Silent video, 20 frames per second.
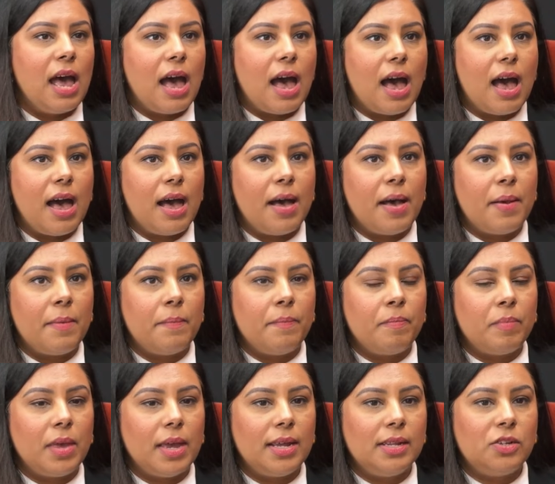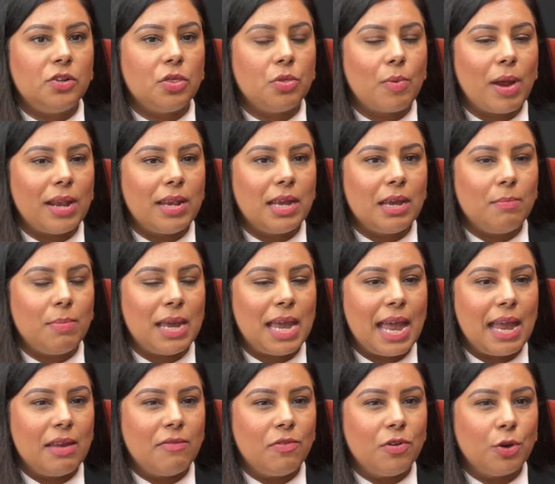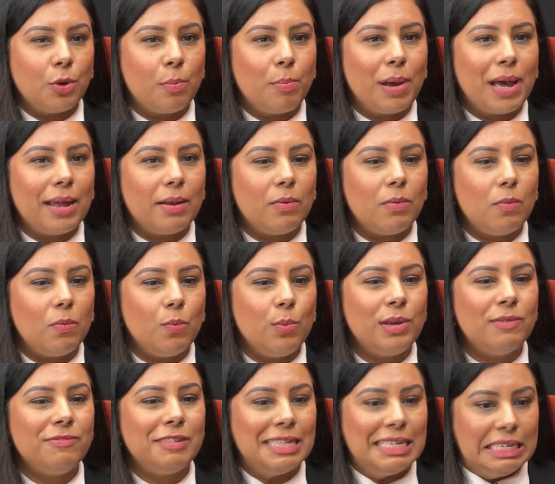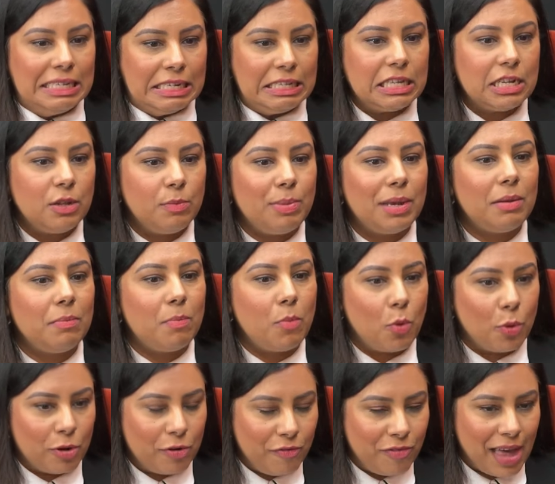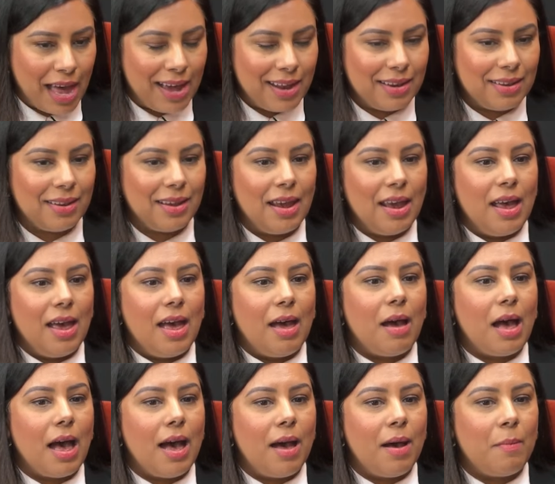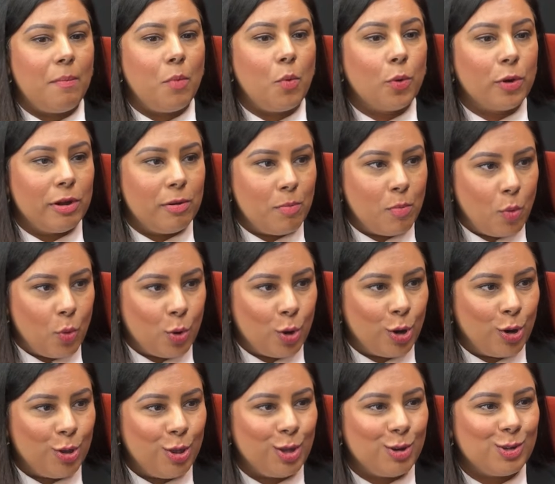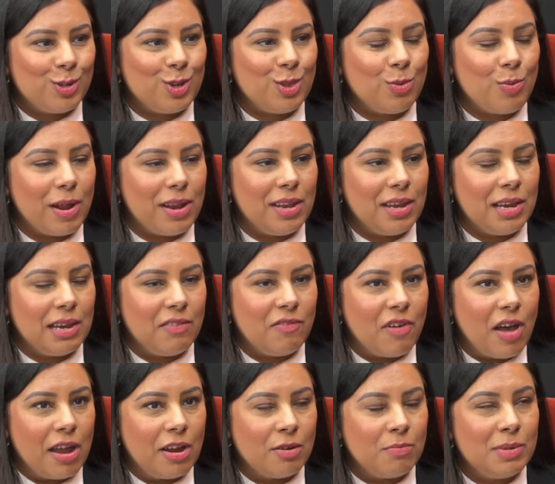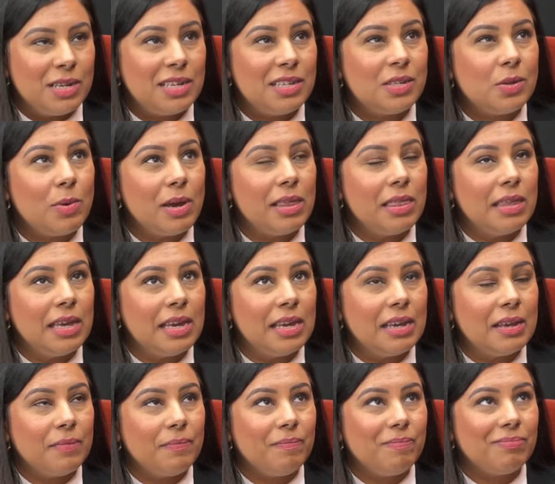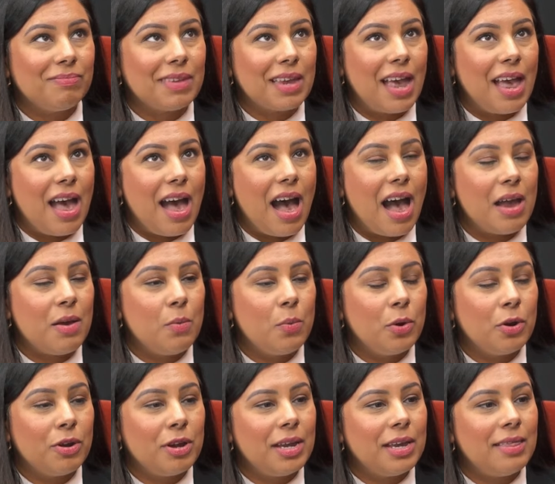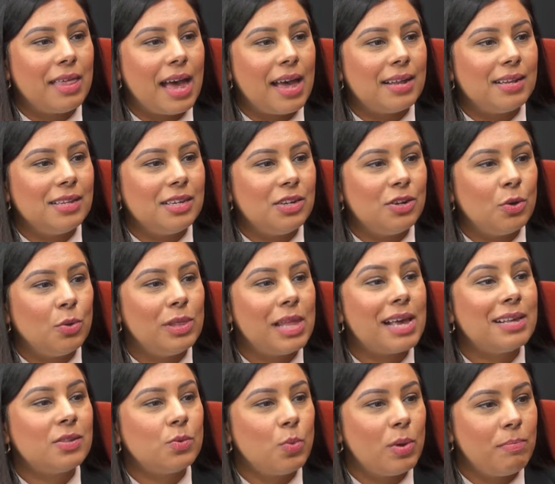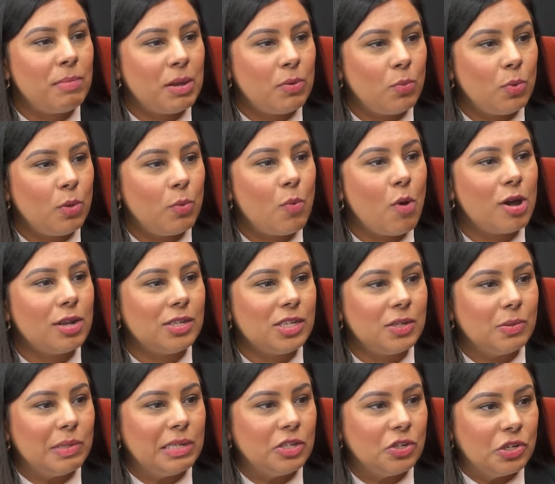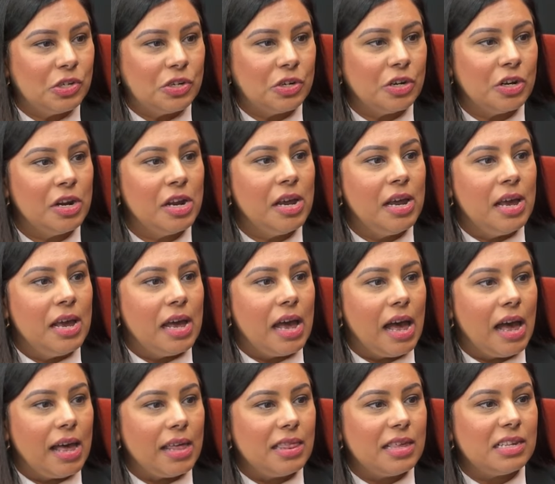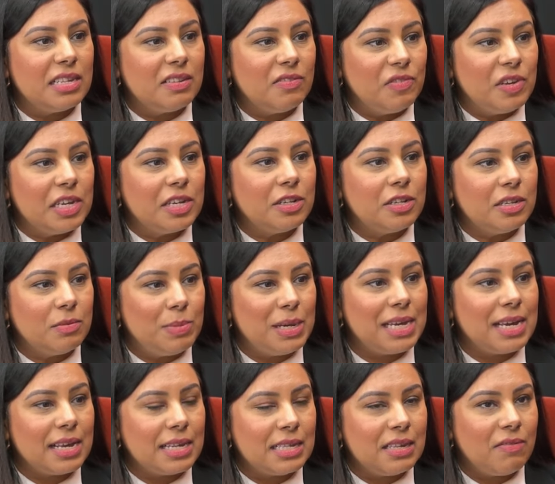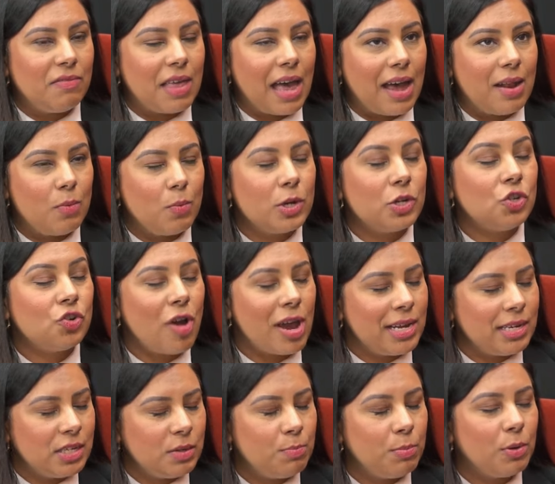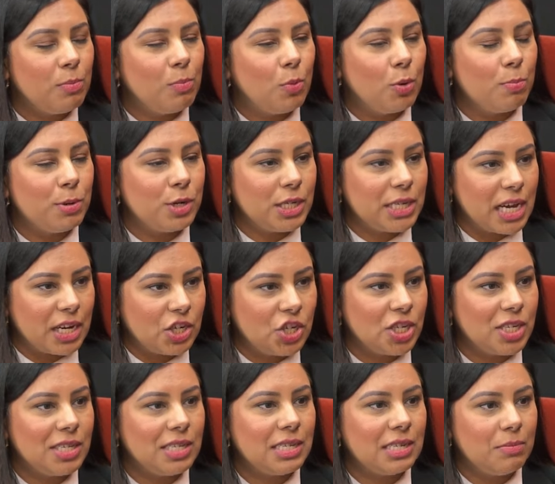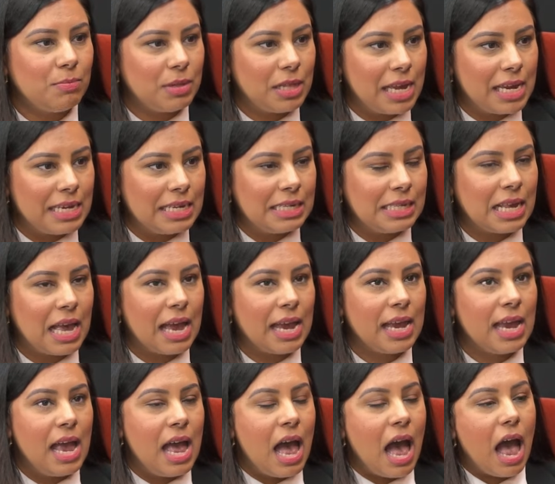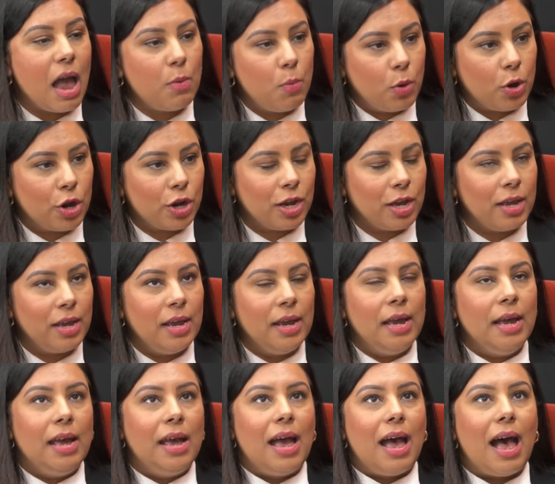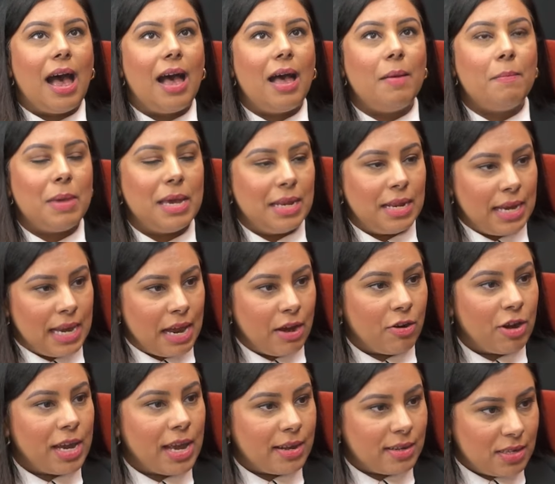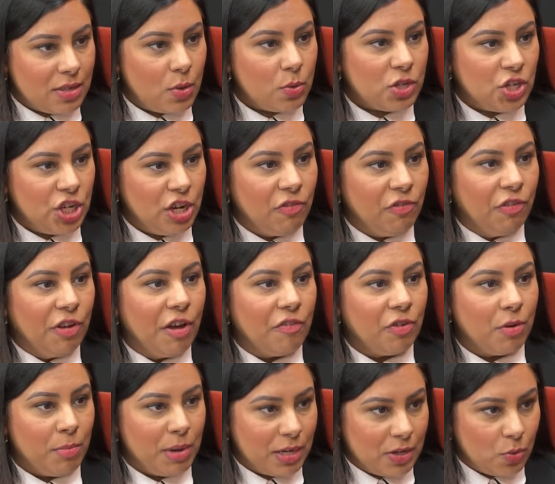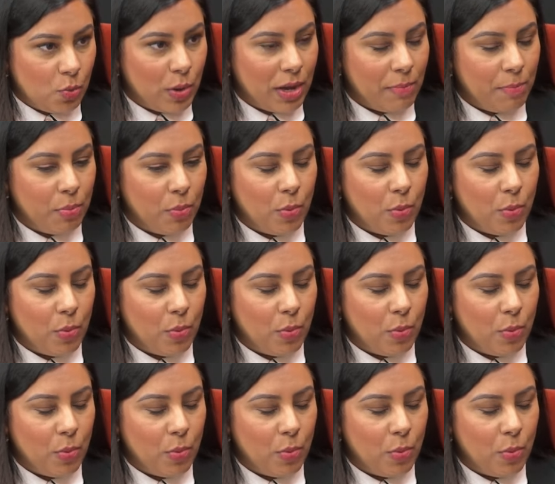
um, into threatening behavior. But we've seen a little bit more of that uh, more and more there's a threatening environment. So I think I worry that you know less women will want to enter uh, this field because of that. We're trying to put more protections in place. I I work um, in an area as the chief government whip